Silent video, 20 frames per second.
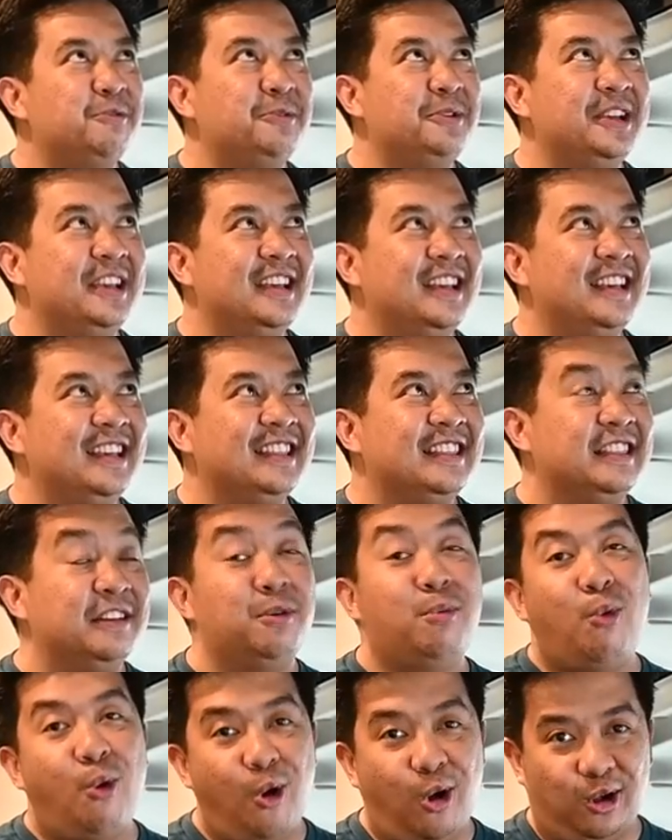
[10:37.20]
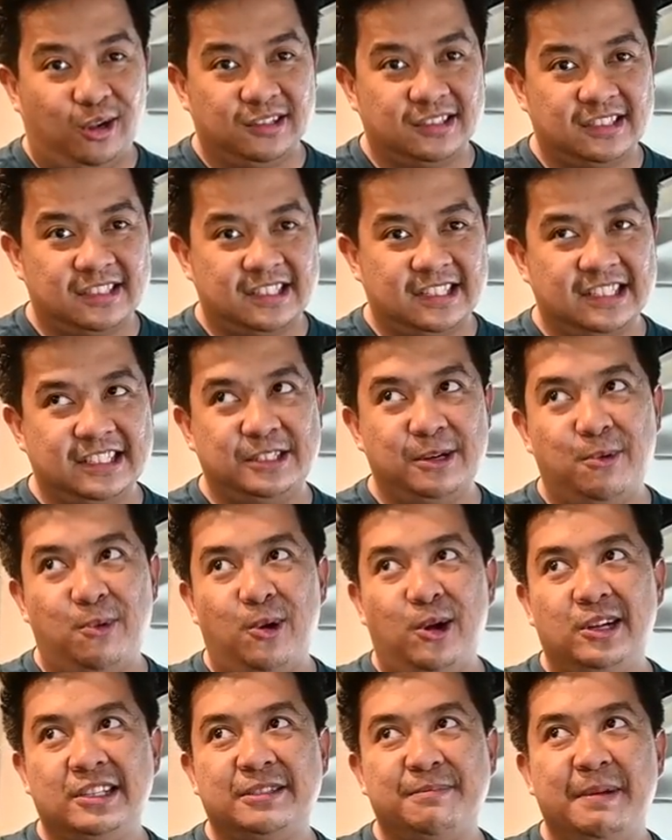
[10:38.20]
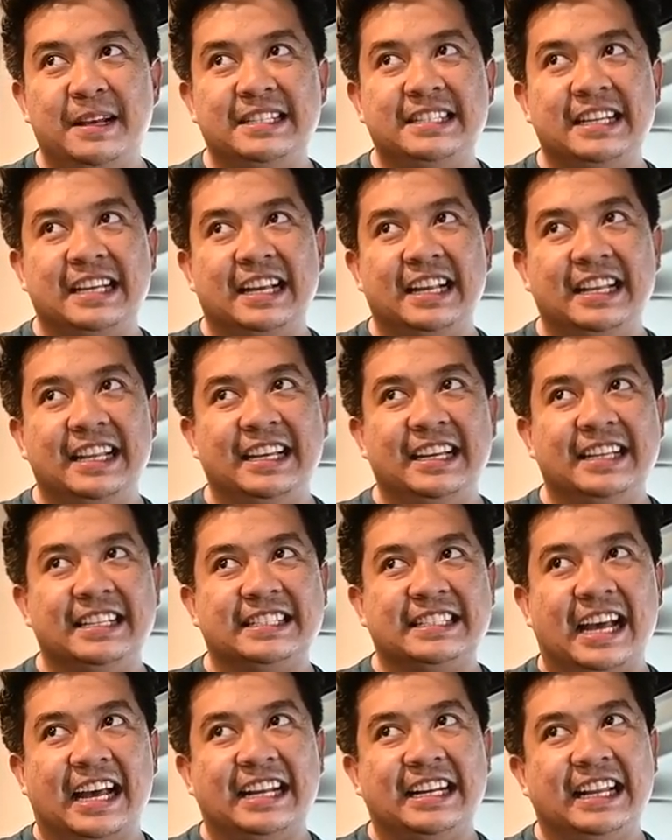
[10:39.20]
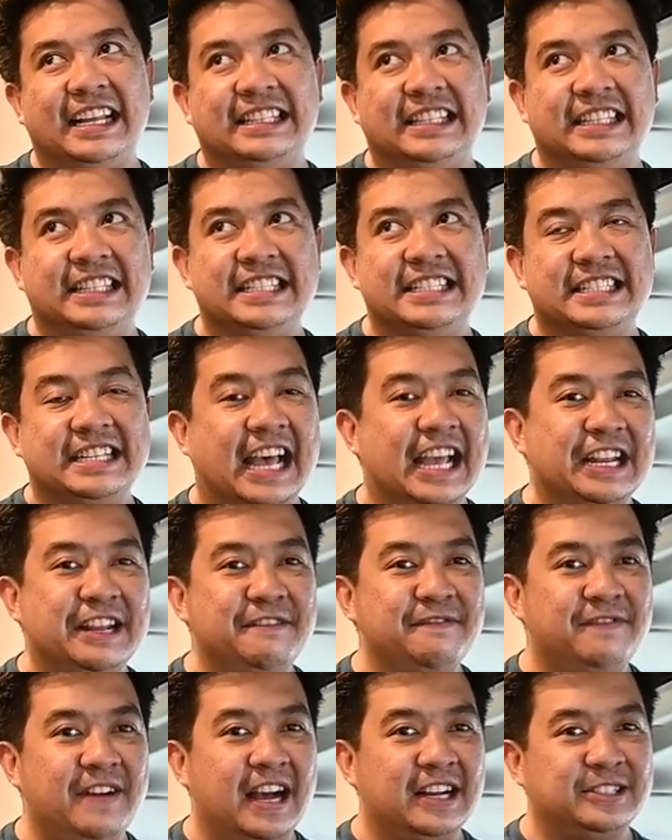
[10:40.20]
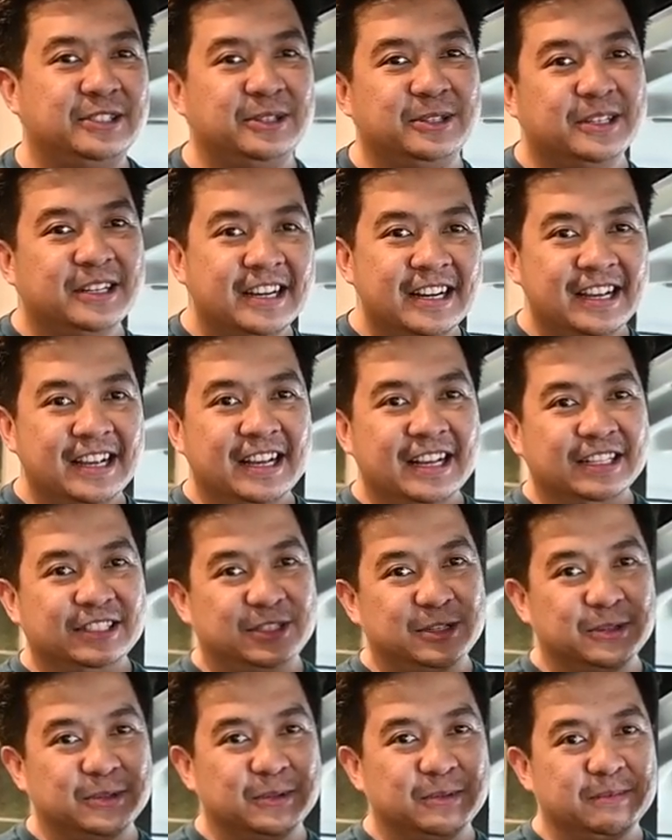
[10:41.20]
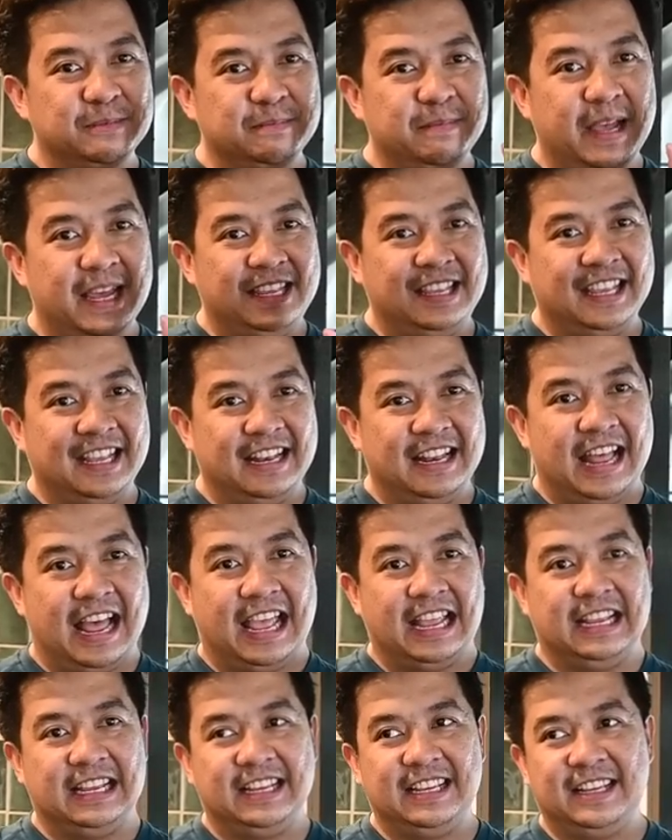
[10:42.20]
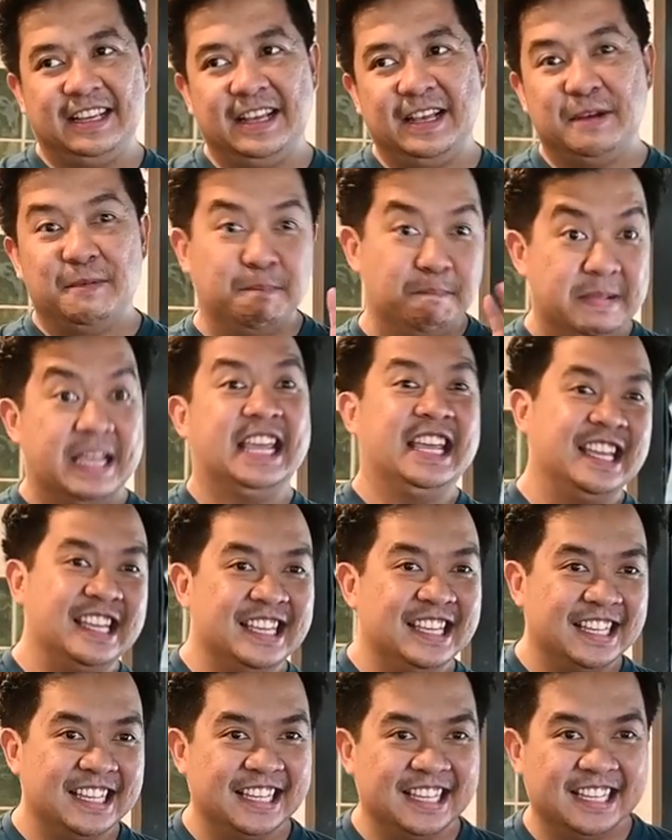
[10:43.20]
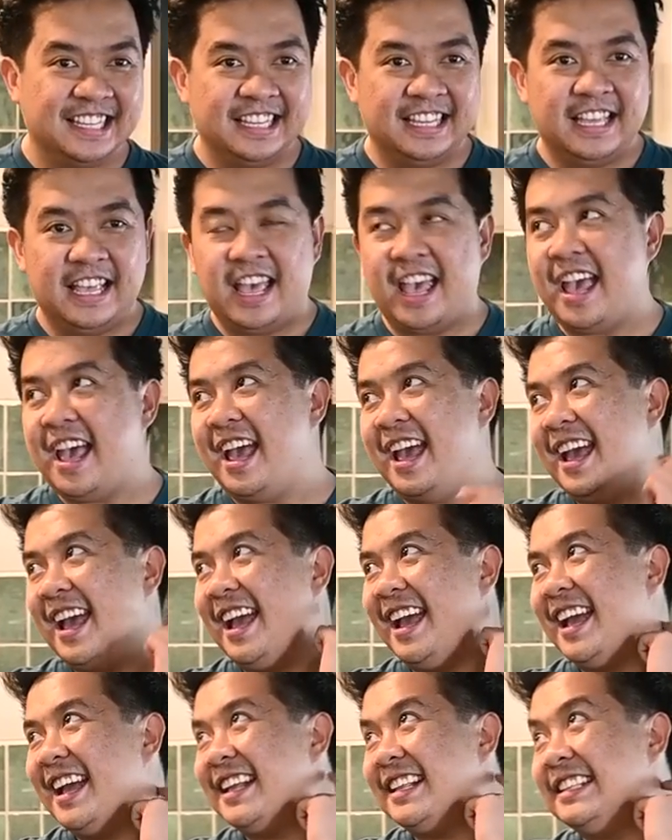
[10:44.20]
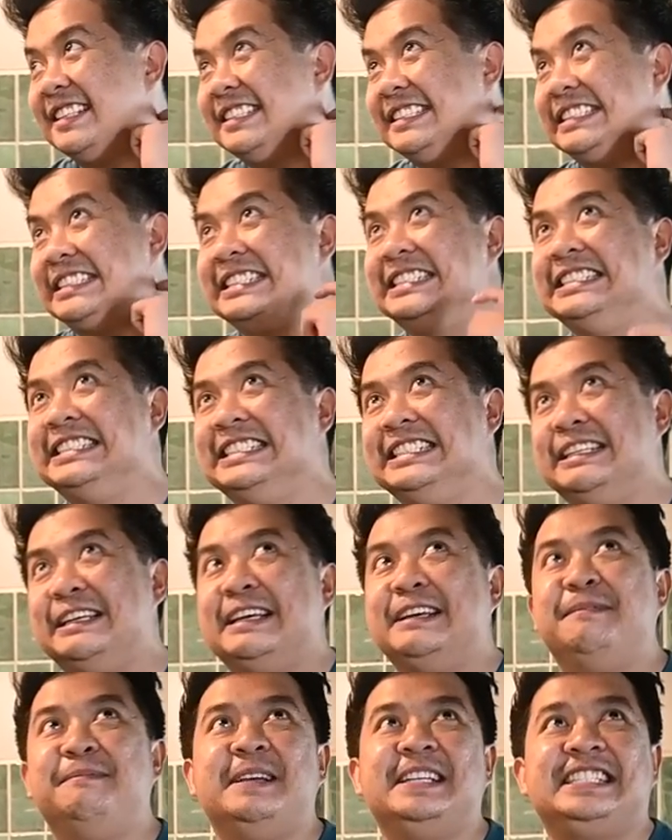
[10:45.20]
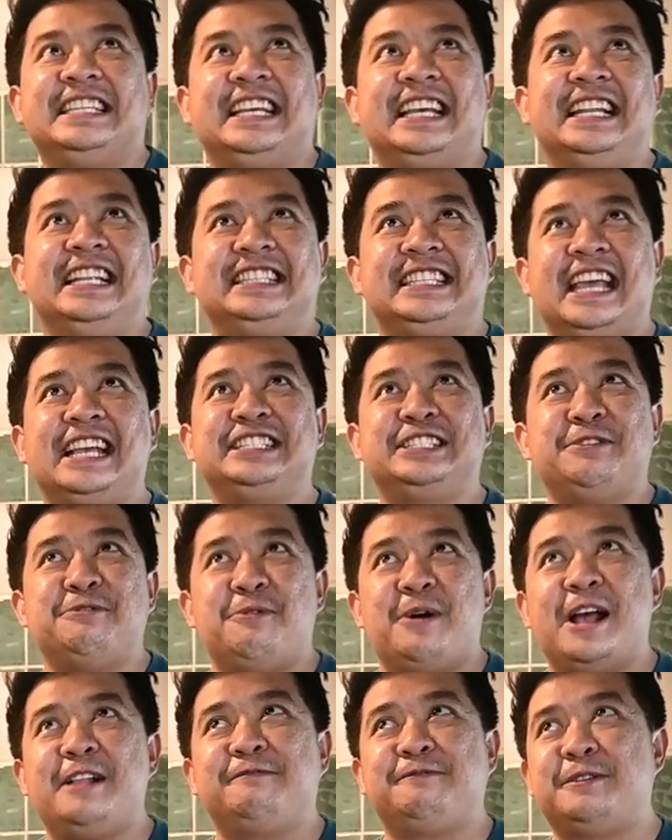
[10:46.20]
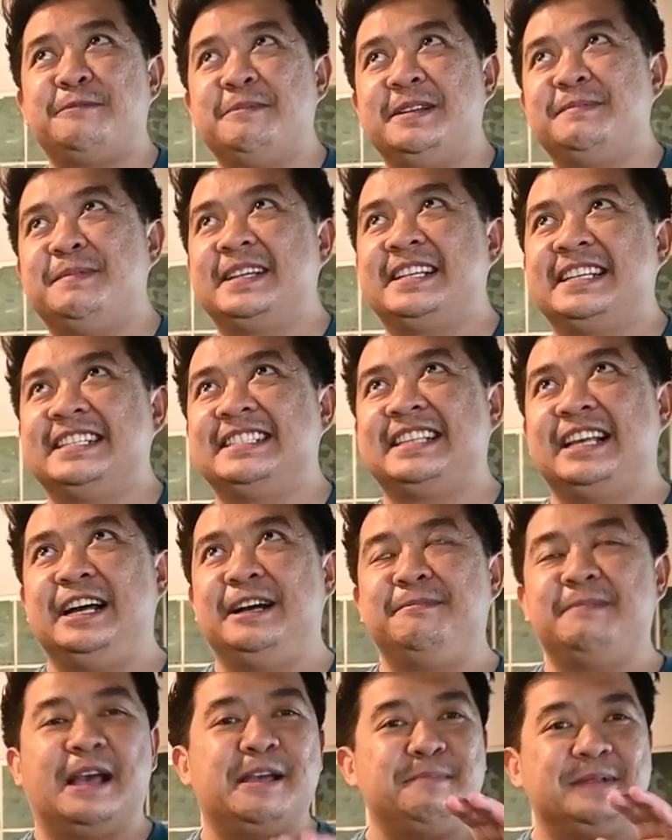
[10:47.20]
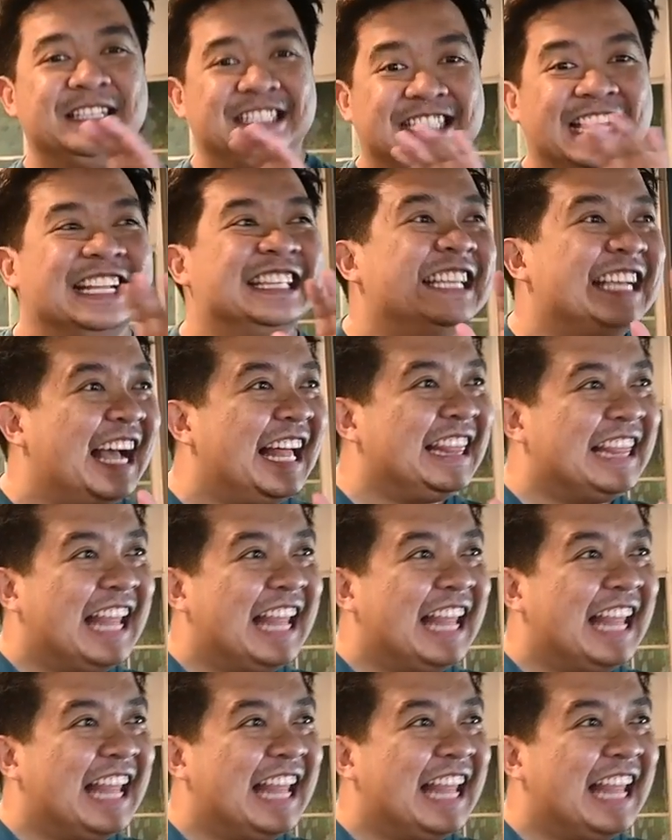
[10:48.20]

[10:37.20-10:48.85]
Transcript: with the walls, because the walls basically is kind of like the deciding factor to make it like me. And basically, it takes a while for me because um, I've been sending a